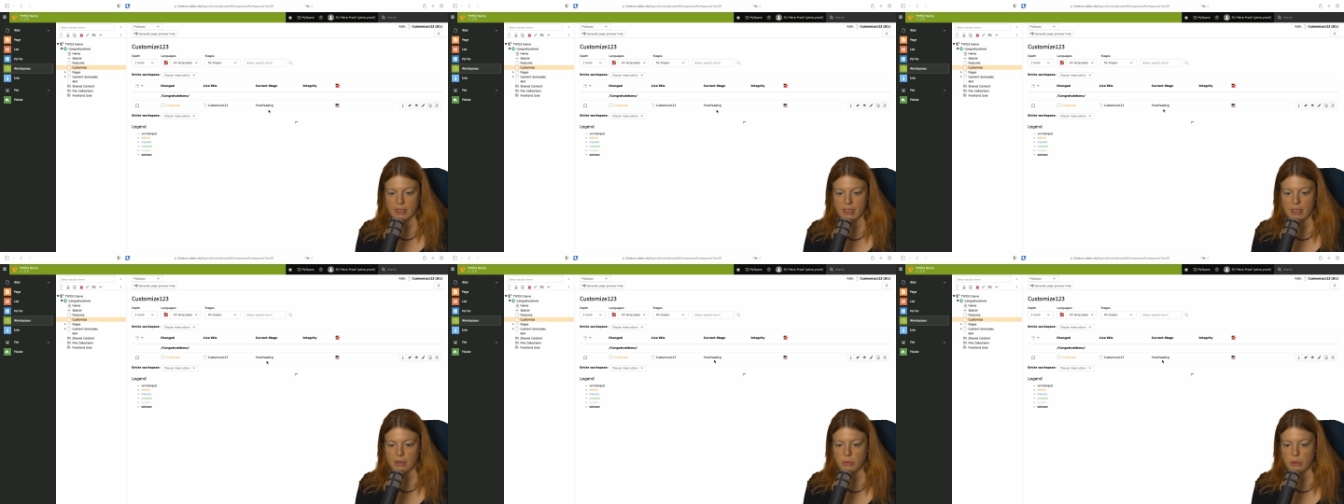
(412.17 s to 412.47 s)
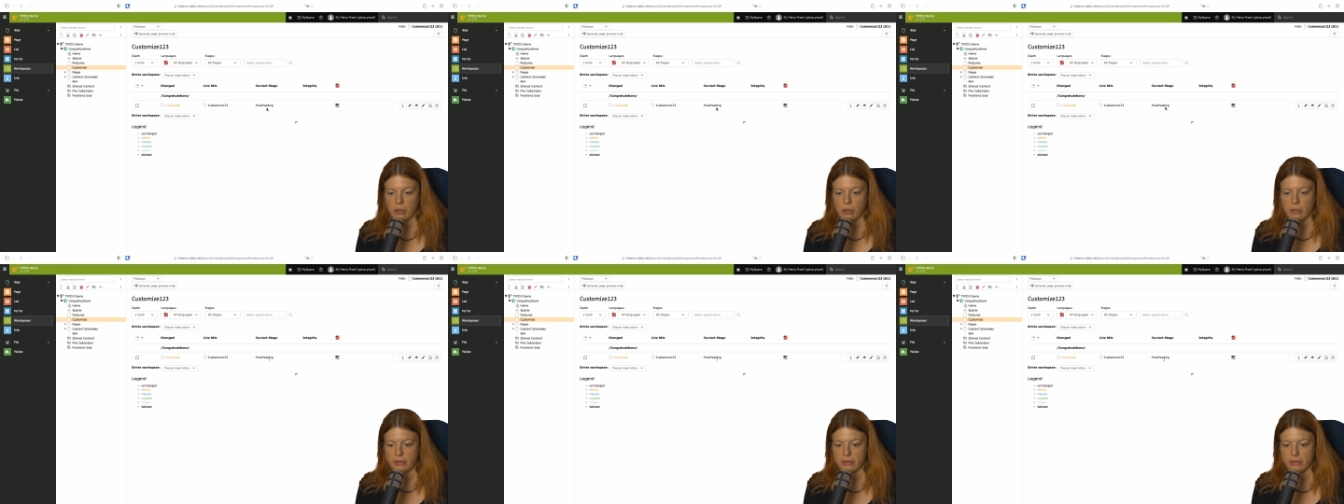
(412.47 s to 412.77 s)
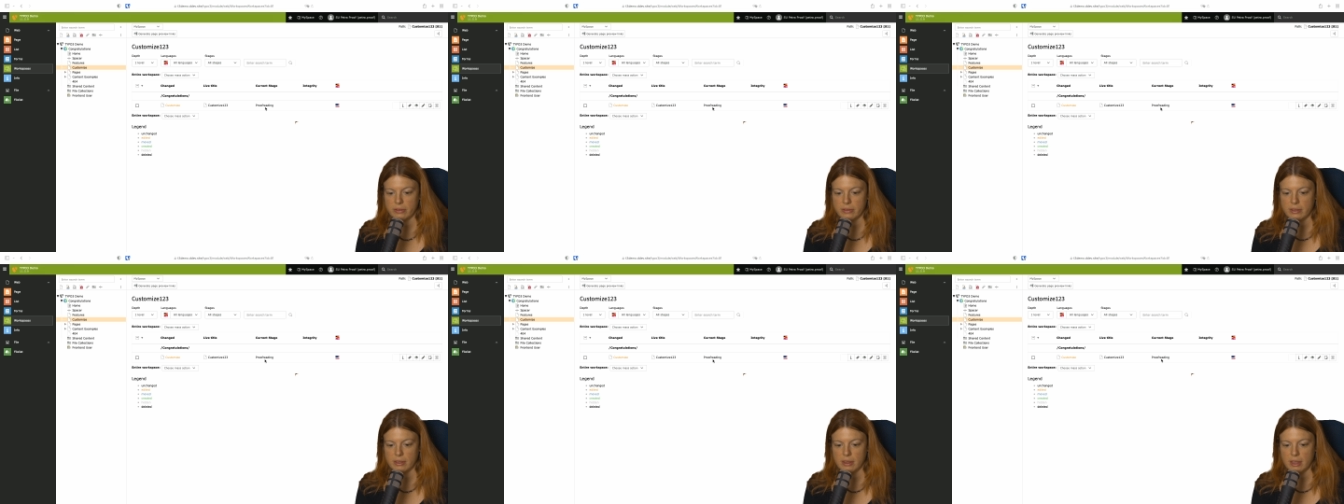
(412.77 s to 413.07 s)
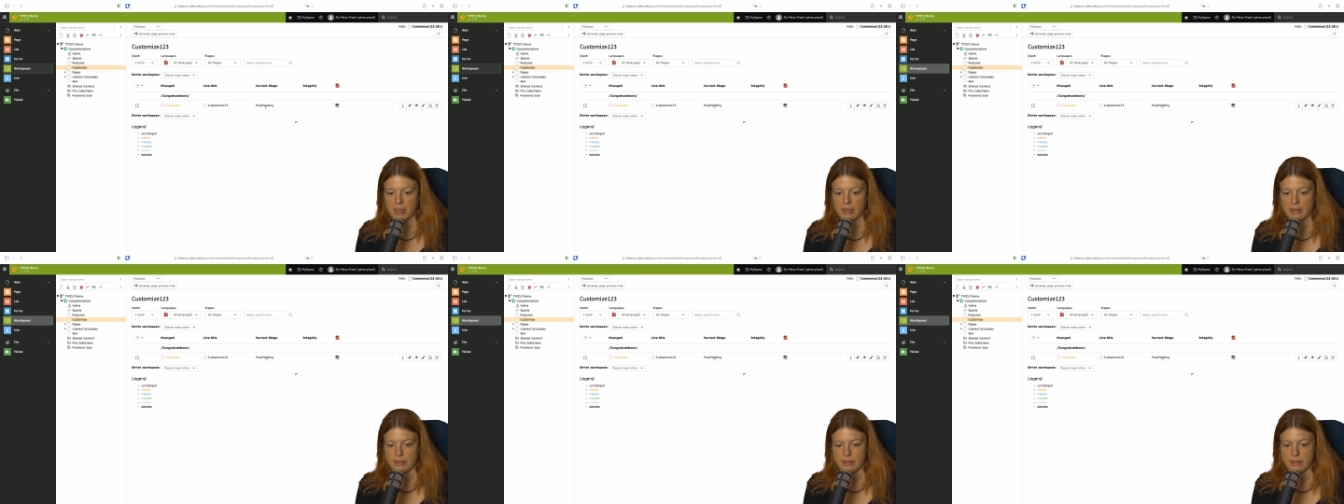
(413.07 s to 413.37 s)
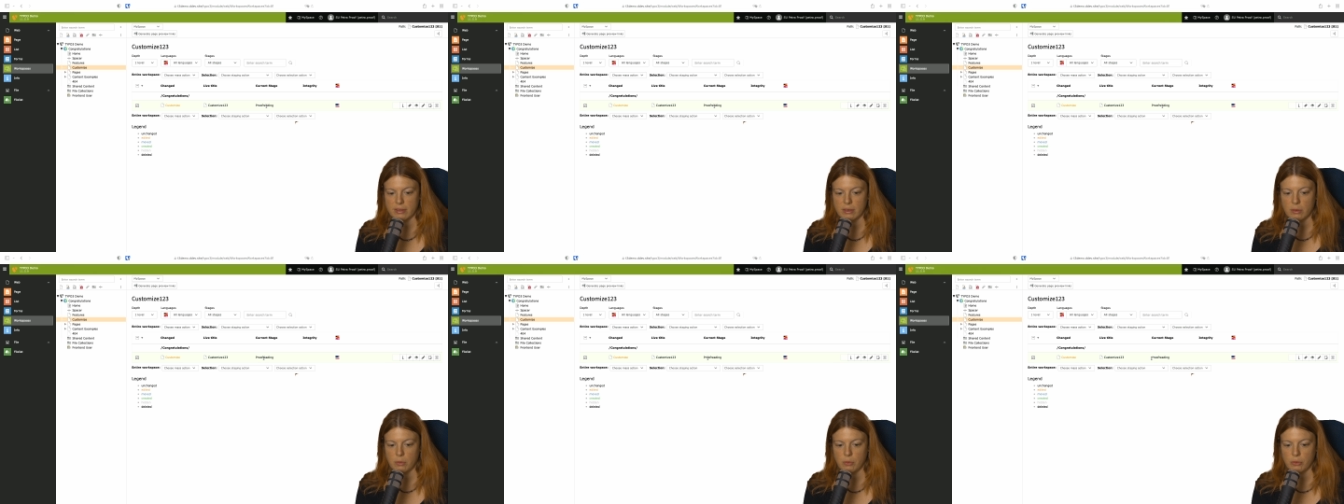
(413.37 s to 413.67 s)
And we also see that it's
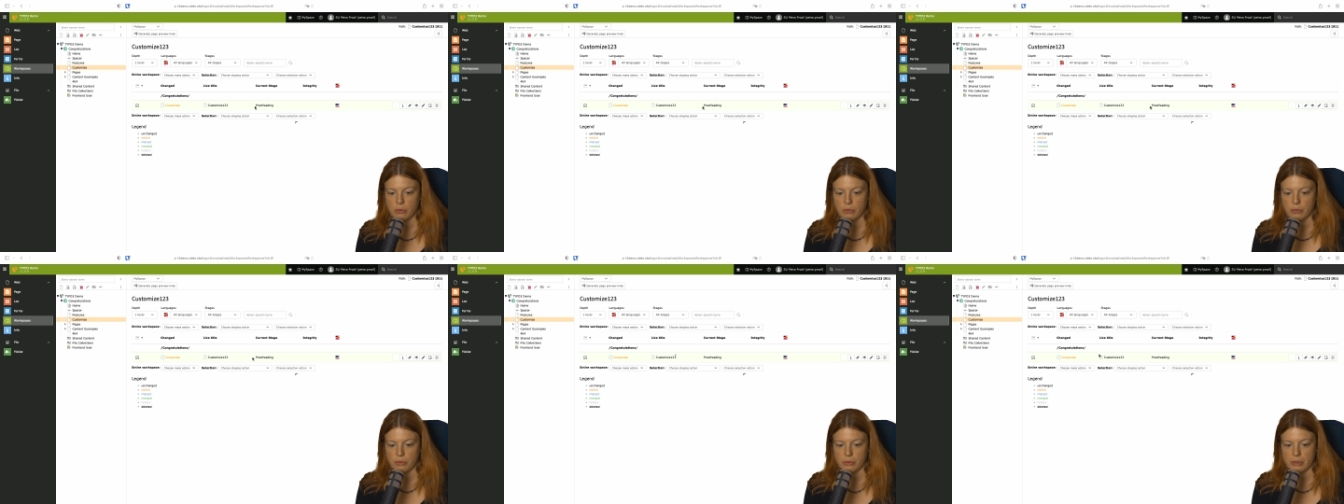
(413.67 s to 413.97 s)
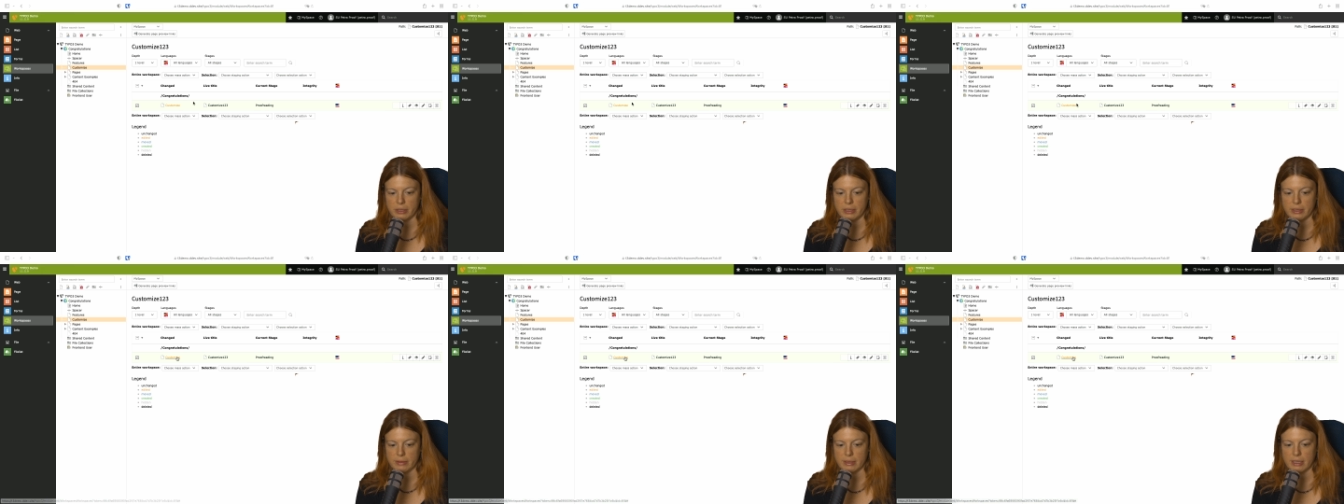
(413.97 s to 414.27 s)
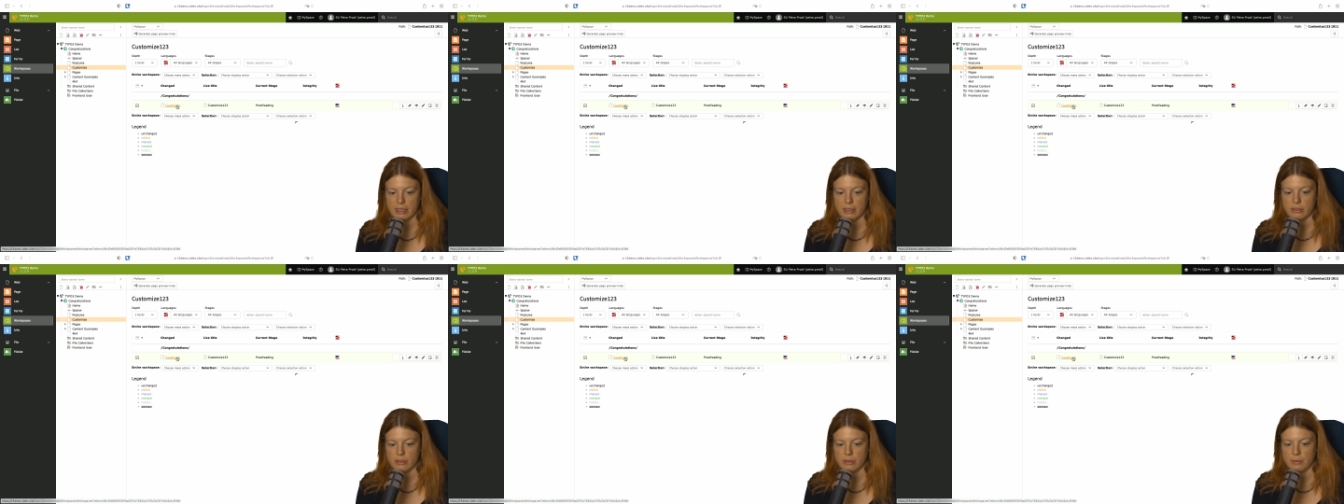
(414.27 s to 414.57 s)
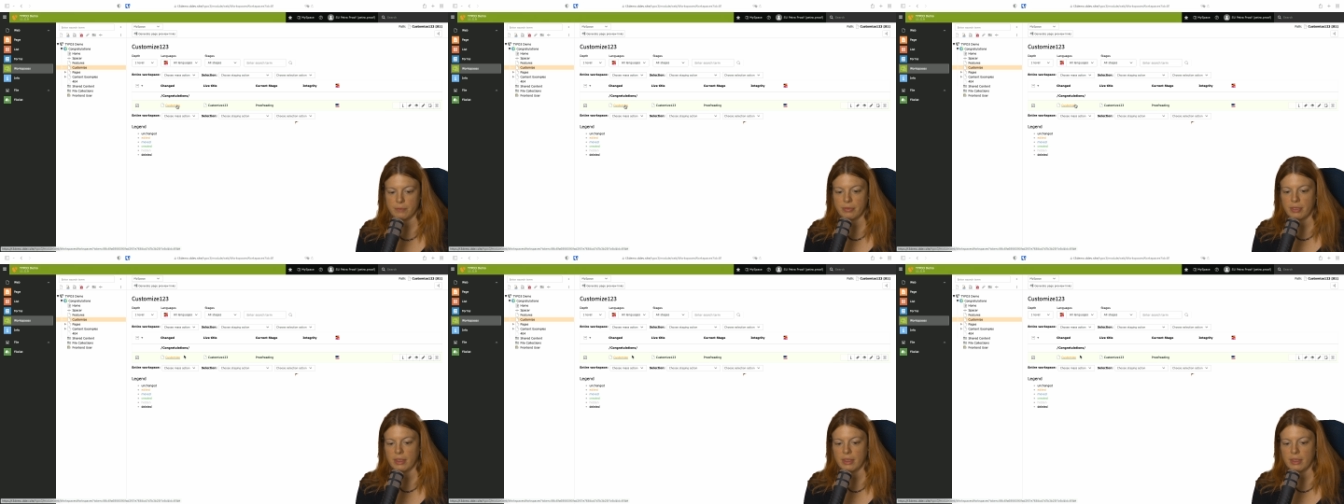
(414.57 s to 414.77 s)
in the proofreading stage.